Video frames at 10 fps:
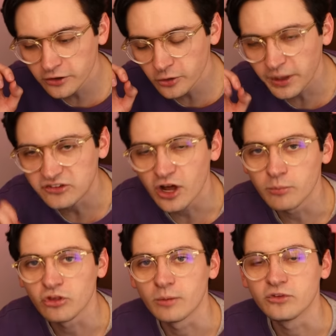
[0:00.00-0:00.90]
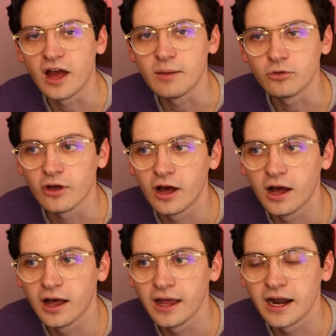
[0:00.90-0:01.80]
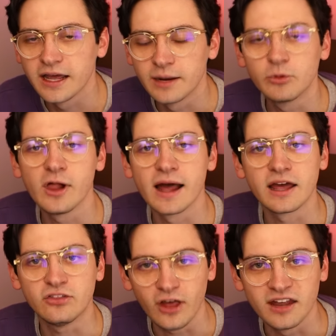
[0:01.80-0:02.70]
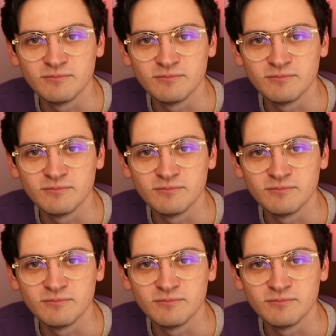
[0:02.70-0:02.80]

little bit dumb sometimes, uh, and, I, and I'm glad I did.